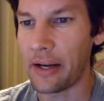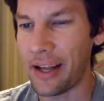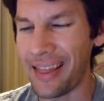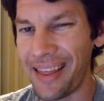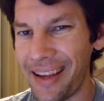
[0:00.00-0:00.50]

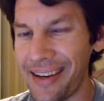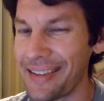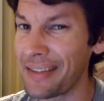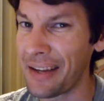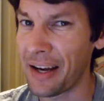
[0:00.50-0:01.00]
and that
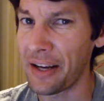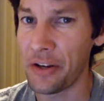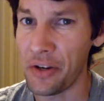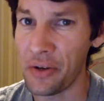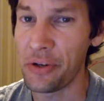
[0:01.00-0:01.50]
is not a
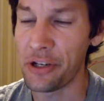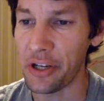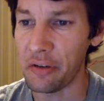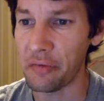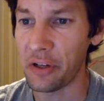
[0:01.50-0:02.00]
new
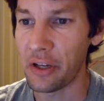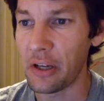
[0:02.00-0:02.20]
shift.